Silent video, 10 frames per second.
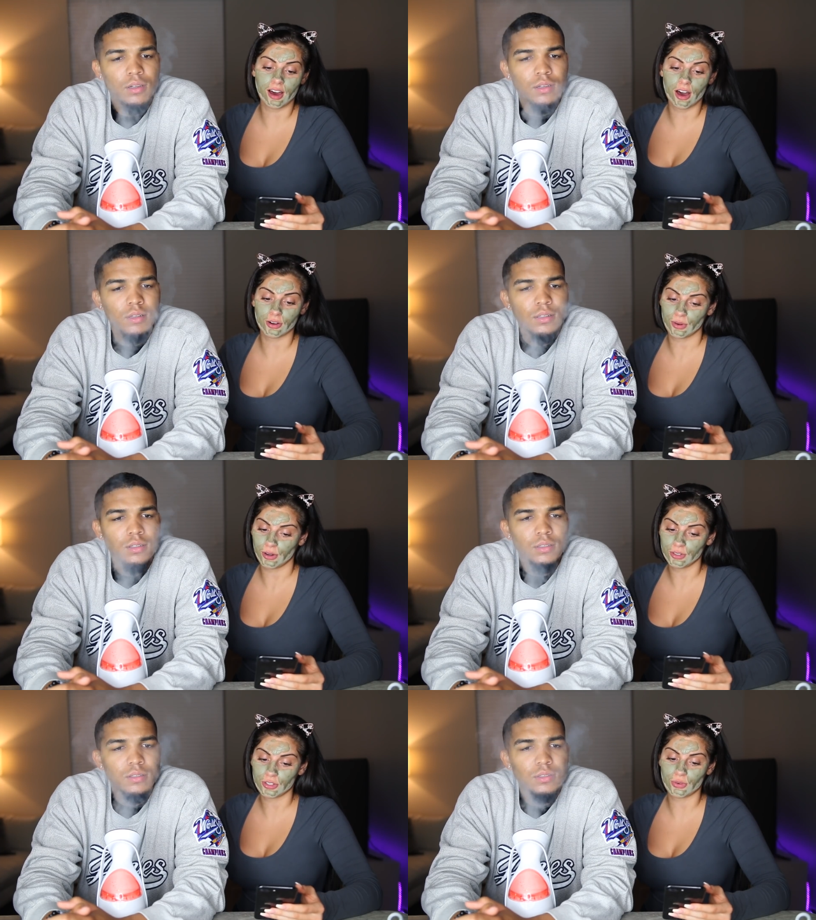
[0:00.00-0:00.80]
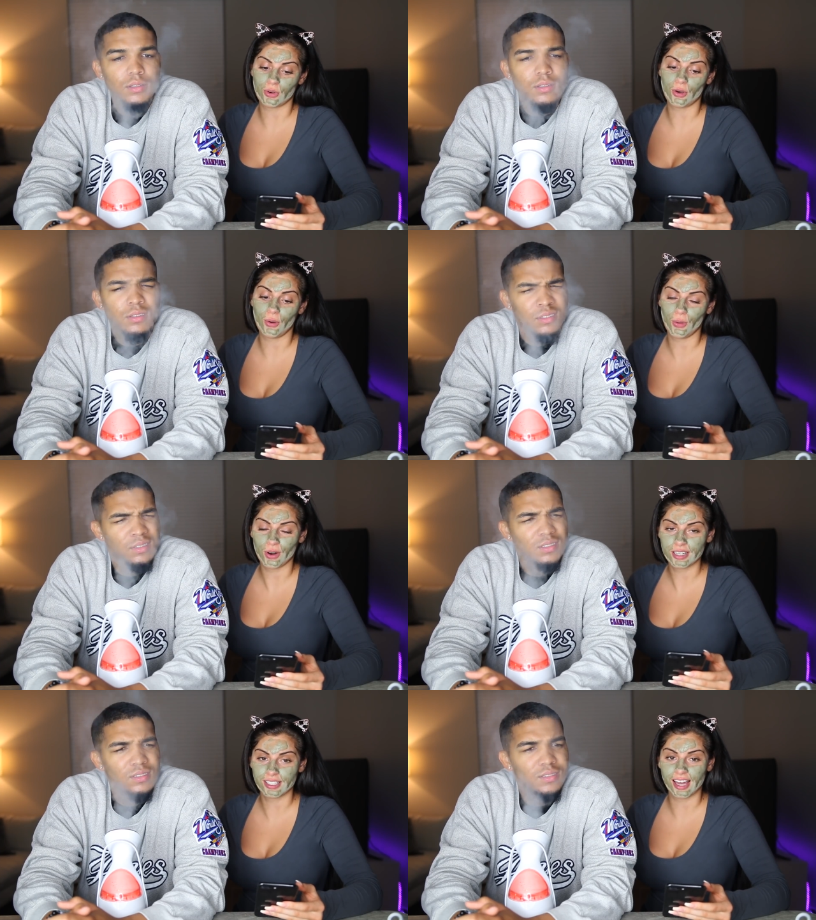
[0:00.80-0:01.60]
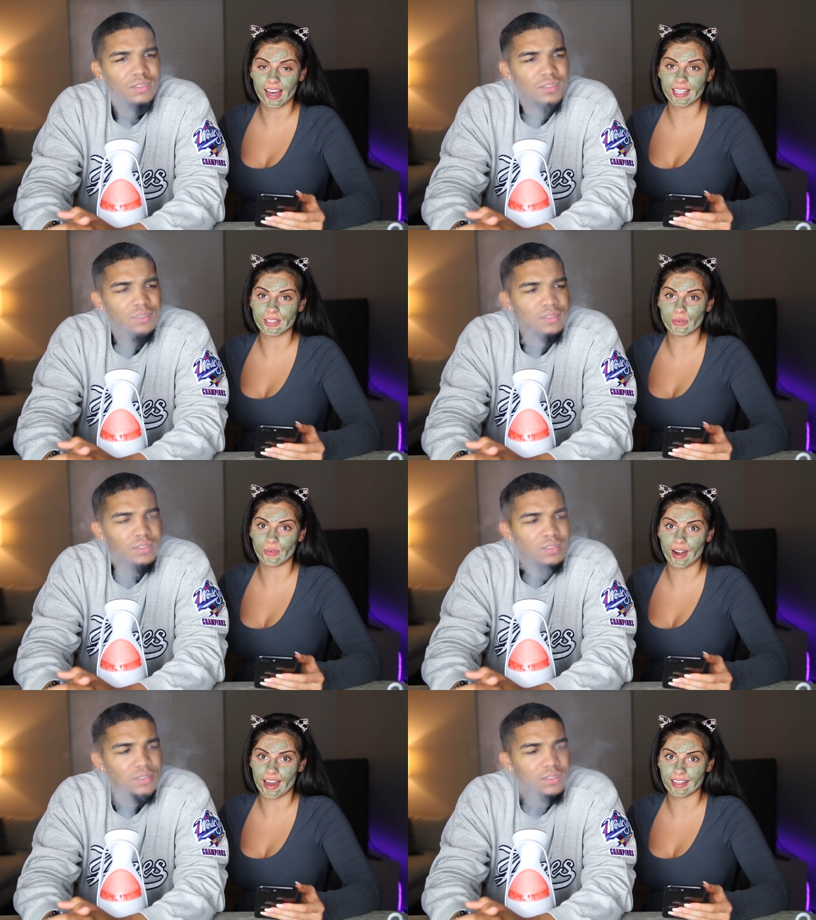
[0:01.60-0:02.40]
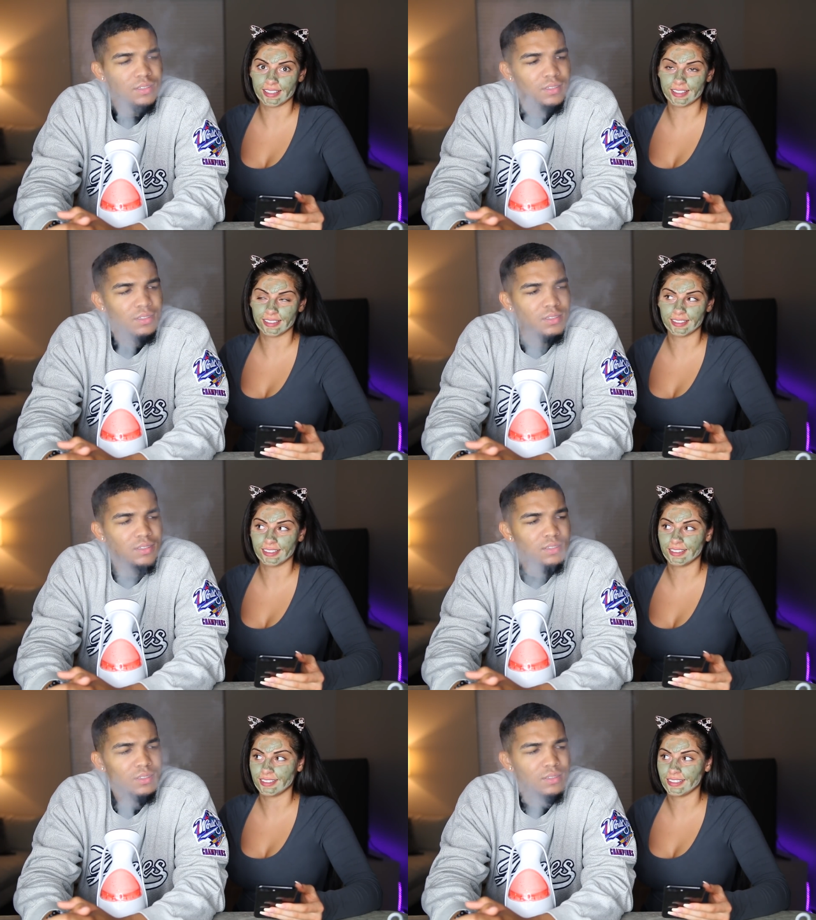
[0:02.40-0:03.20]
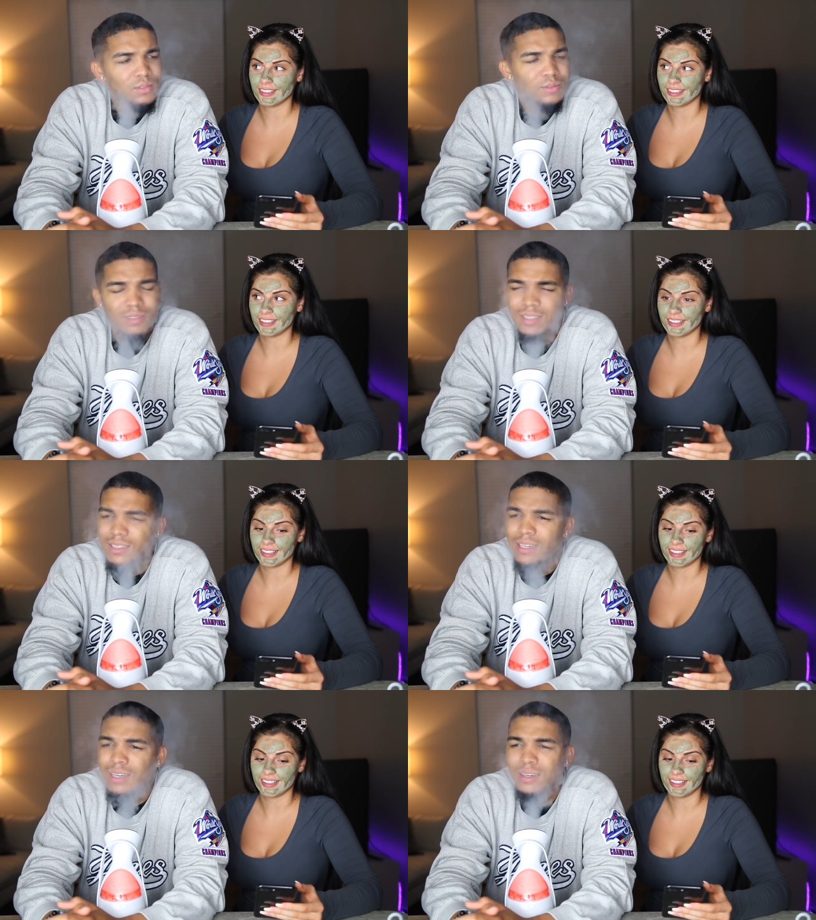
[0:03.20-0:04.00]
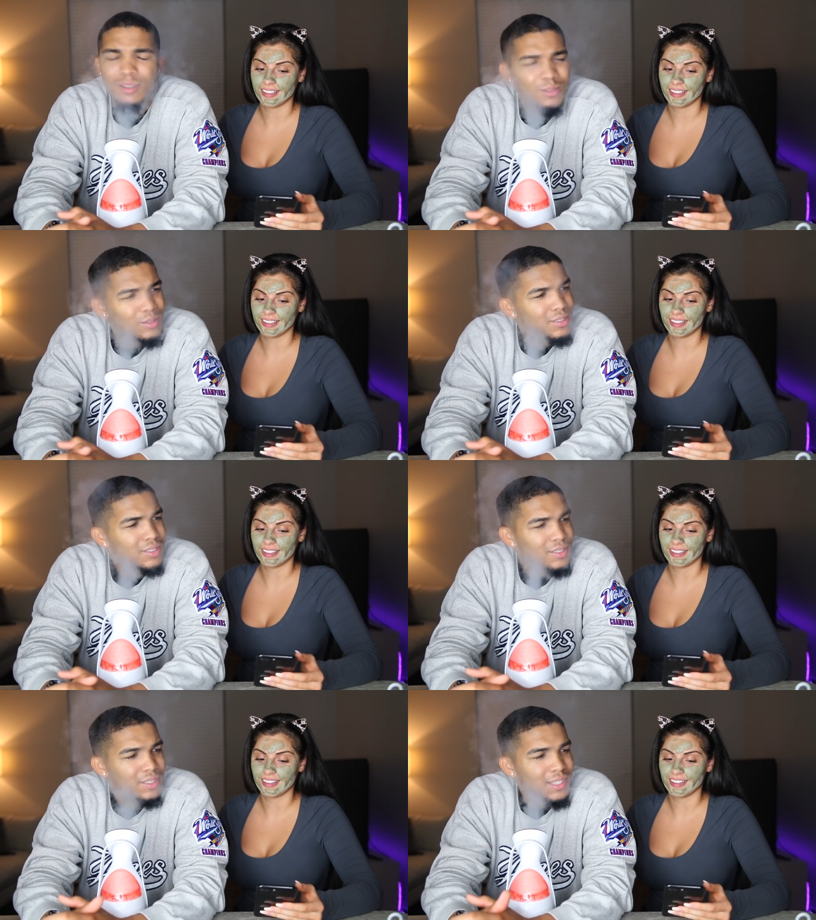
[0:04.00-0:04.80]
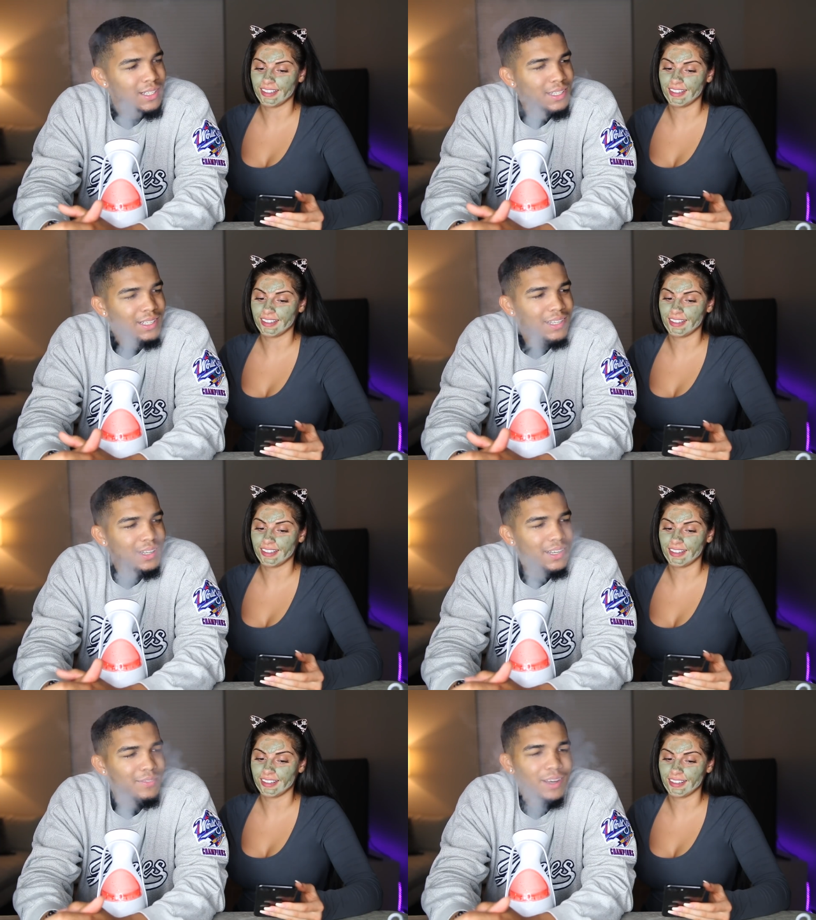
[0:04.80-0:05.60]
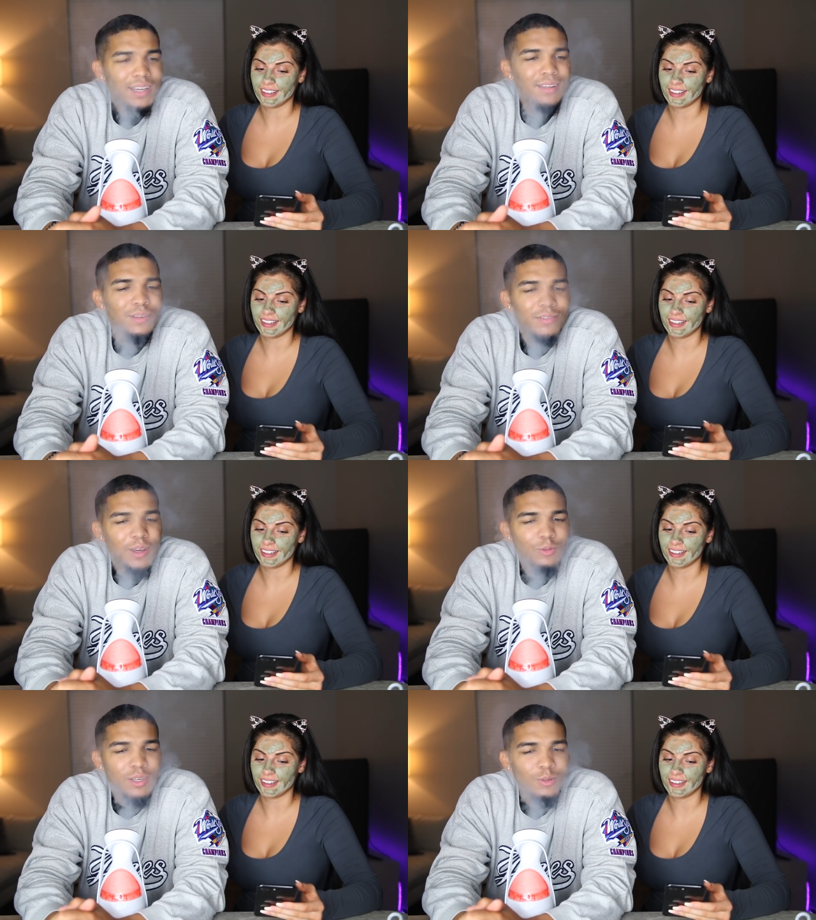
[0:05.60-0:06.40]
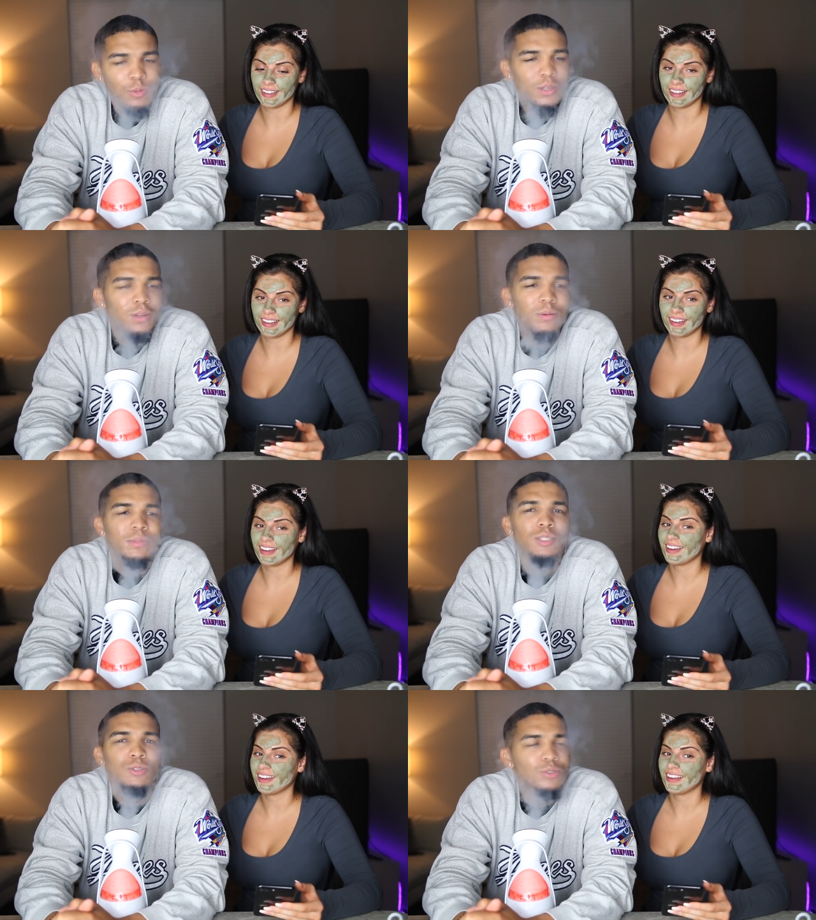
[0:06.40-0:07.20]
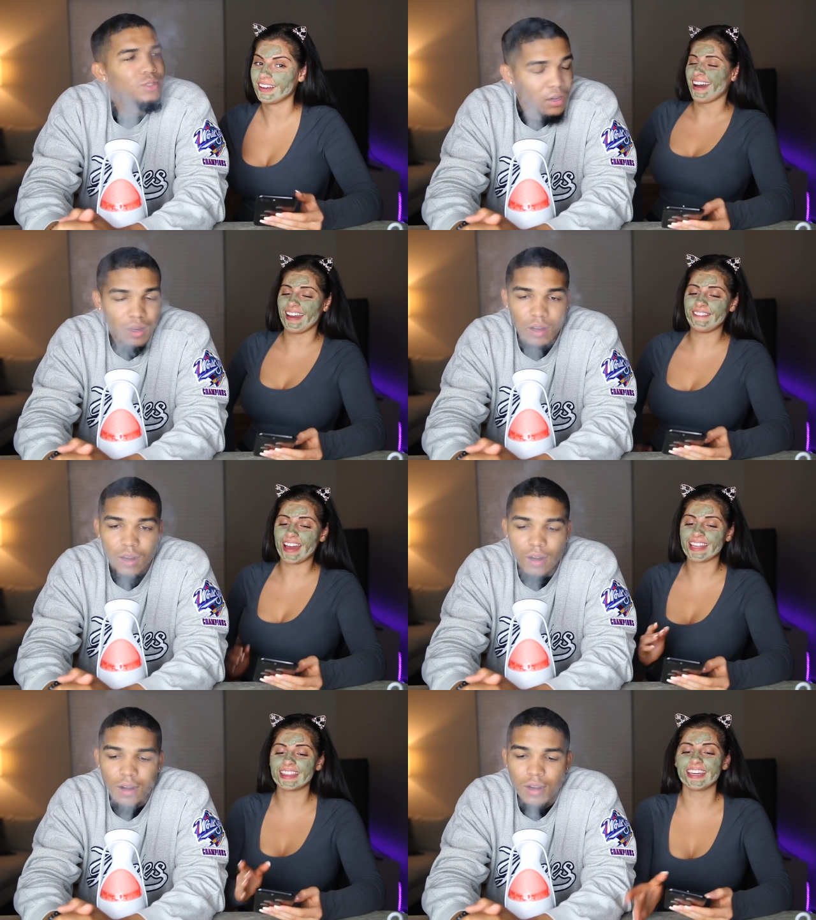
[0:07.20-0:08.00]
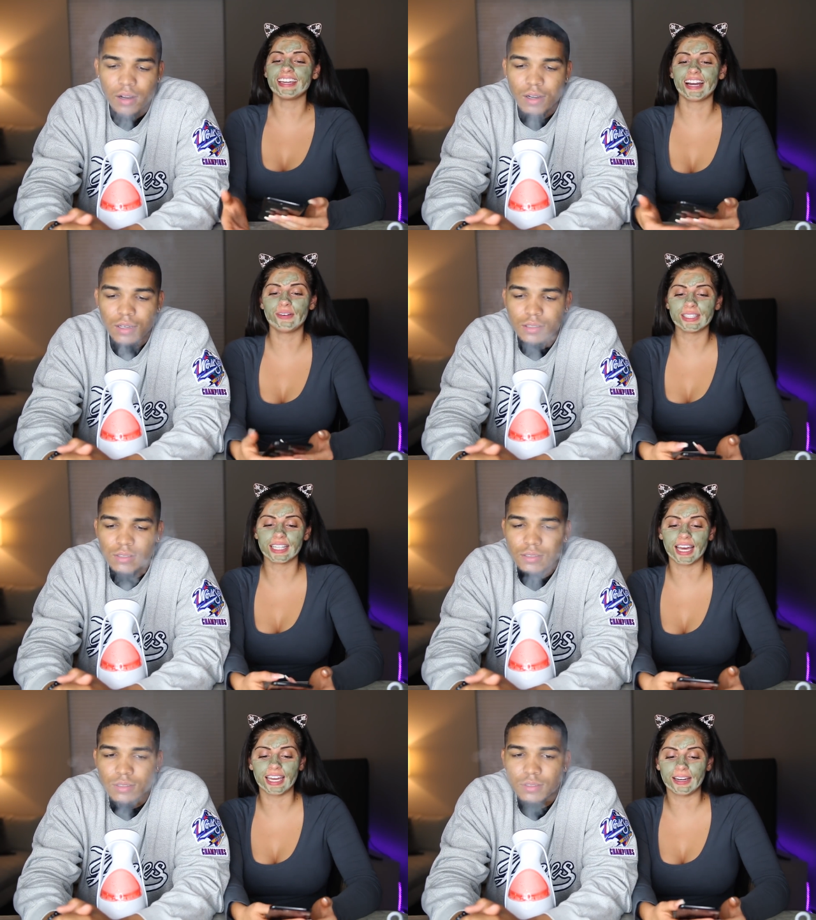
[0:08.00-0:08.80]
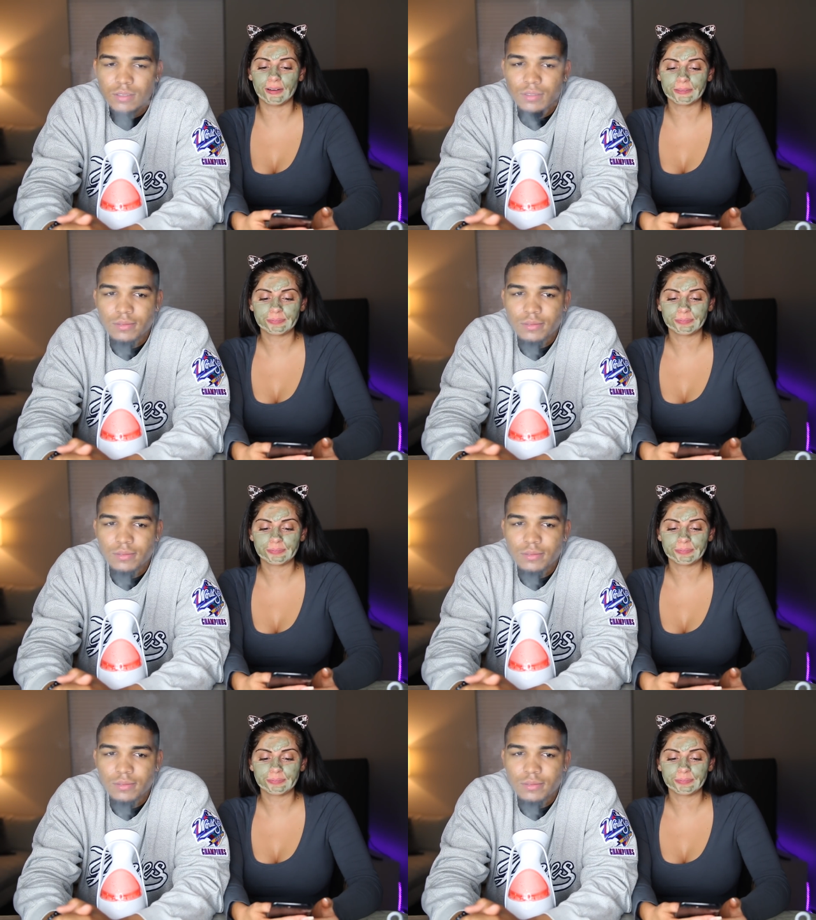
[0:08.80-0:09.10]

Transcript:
Speaker 1: cockroach or a horse-sized rat?
Speaker 2: What the hell? If I get in a fight with either one of them, I'm gonna lose.
Speaker 1: I think I would like